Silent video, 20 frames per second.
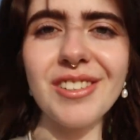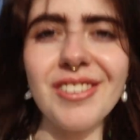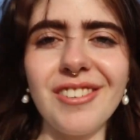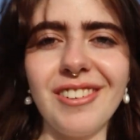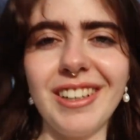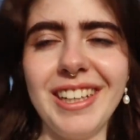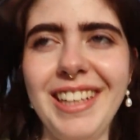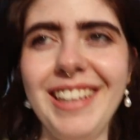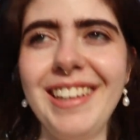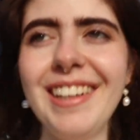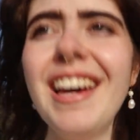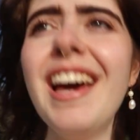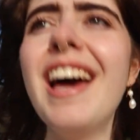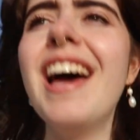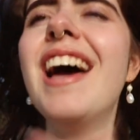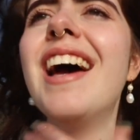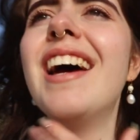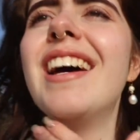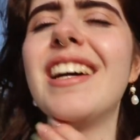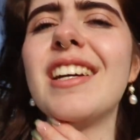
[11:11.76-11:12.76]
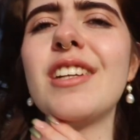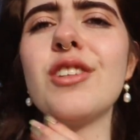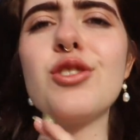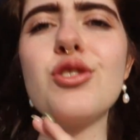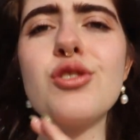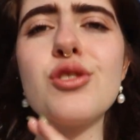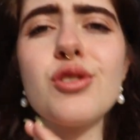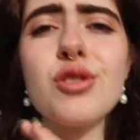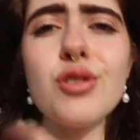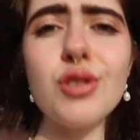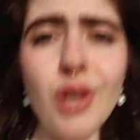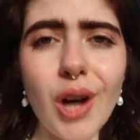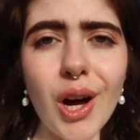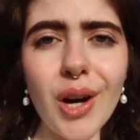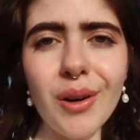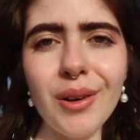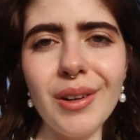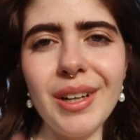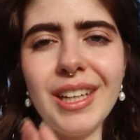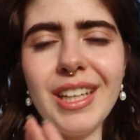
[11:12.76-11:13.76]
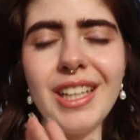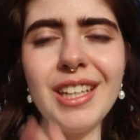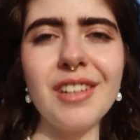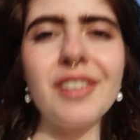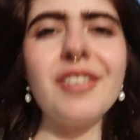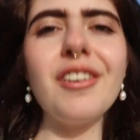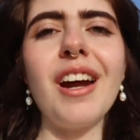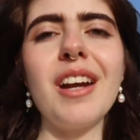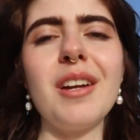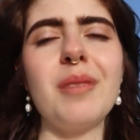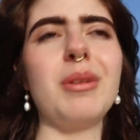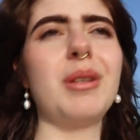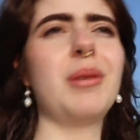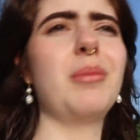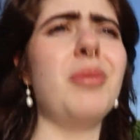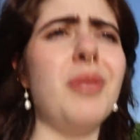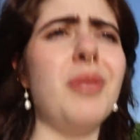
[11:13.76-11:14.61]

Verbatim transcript: green and it's so incredibly